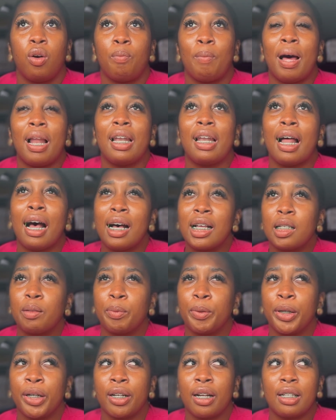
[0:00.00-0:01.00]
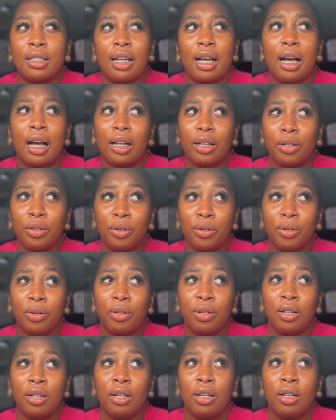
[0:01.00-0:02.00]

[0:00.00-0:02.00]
My last period that I had though